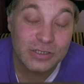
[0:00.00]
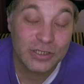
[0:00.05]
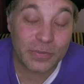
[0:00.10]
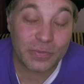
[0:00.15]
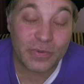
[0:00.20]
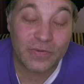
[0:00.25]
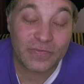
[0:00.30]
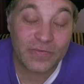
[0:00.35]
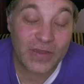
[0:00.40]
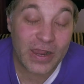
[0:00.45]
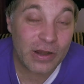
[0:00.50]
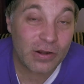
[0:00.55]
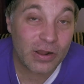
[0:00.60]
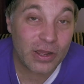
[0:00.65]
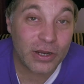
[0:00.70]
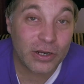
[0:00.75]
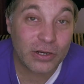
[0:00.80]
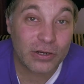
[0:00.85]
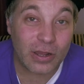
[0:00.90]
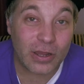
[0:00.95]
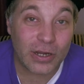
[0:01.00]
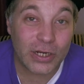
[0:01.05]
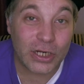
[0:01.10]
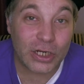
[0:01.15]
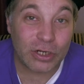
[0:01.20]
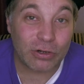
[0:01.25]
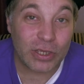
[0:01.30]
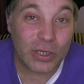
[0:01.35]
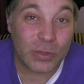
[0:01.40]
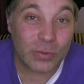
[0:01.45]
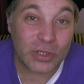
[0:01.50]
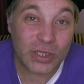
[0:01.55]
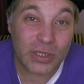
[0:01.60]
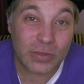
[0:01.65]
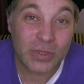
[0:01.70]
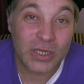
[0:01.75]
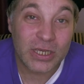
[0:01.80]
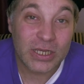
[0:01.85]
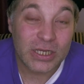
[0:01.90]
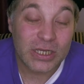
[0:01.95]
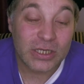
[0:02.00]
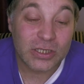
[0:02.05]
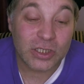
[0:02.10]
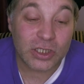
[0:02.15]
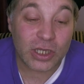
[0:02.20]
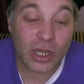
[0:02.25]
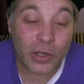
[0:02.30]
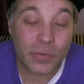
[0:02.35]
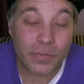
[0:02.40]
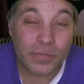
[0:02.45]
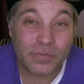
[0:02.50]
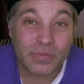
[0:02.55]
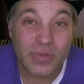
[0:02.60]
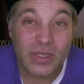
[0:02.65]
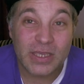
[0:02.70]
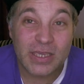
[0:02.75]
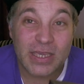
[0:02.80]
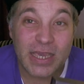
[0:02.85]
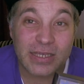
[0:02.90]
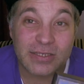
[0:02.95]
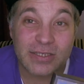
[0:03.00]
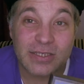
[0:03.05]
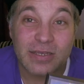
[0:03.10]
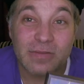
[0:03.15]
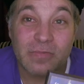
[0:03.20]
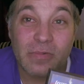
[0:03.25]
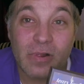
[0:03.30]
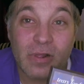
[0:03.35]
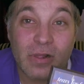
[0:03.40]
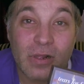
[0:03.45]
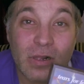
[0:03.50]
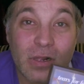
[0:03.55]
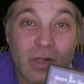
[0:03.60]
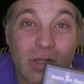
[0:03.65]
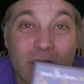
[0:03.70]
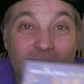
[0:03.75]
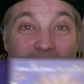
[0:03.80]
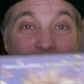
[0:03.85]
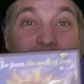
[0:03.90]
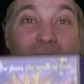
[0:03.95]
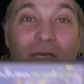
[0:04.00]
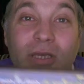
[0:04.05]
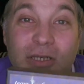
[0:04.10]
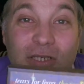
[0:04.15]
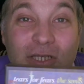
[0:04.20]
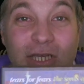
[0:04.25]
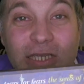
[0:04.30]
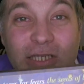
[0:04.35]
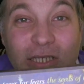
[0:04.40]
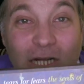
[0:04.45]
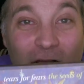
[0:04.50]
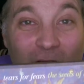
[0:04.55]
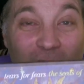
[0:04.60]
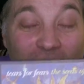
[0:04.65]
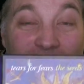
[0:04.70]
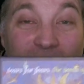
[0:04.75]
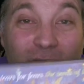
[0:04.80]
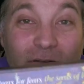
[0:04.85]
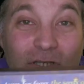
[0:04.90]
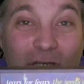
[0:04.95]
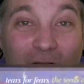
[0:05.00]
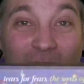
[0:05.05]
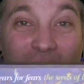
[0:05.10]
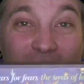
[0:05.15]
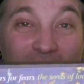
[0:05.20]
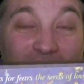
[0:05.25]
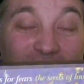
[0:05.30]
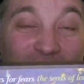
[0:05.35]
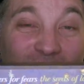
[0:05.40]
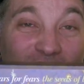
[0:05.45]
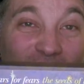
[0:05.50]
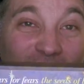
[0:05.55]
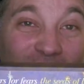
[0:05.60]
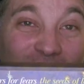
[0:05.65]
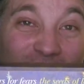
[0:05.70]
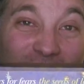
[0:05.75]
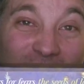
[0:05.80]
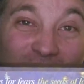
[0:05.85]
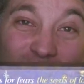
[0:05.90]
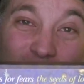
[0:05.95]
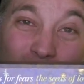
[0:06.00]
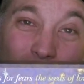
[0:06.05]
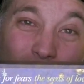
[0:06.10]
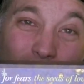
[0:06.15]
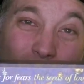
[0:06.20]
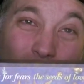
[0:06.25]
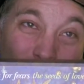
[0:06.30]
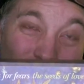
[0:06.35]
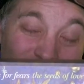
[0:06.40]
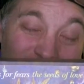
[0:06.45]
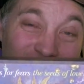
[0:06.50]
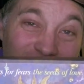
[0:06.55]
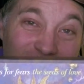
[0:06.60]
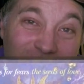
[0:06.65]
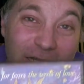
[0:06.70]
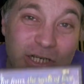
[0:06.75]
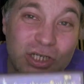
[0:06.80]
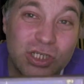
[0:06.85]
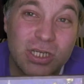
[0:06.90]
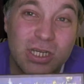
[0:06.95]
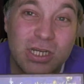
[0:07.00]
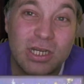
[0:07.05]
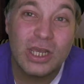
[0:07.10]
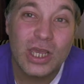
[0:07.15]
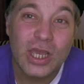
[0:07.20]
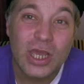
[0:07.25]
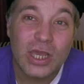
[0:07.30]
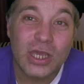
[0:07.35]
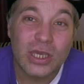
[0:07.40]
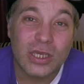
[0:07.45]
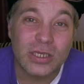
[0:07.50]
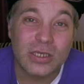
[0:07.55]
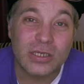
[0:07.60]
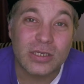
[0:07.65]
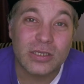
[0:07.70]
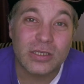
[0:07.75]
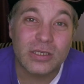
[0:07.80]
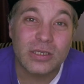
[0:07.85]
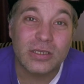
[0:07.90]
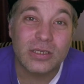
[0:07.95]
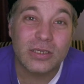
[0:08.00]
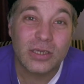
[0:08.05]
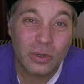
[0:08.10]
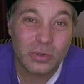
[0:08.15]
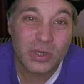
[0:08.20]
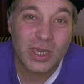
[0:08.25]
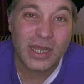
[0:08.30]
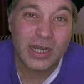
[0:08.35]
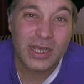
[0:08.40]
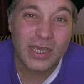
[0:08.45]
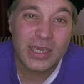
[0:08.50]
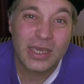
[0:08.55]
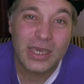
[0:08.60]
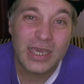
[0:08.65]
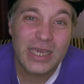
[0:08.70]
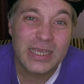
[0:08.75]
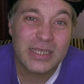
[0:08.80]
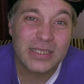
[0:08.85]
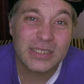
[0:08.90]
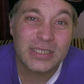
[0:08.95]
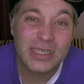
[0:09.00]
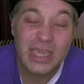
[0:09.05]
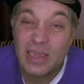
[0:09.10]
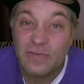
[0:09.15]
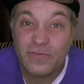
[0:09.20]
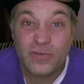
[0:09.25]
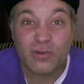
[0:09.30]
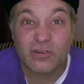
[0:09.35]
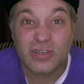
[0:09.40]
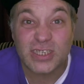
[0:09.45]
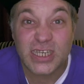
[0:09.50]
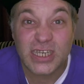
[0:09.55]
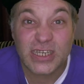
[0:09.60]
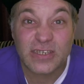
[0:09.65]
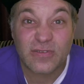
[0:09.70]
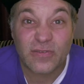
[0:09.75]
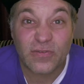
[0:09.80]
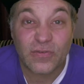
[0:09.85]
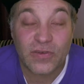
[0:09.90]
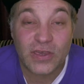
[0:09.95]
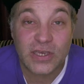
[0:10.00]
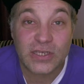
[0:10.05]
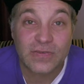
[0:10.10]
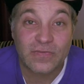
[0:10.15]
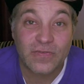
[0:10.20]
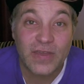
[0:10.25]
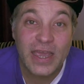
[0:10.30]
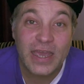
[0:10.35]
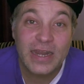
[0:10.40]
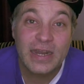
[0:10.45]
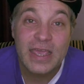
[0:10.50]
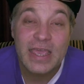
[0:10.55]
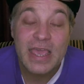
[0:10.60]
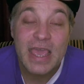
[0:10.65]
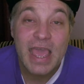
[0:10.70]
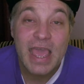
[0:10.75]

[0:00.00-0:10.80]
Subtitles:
to be fair, I agree with him. So yes, Seeds of Love Deluxe 5-disc box edition. Go get it. It's if you're a Tears for Fears fan,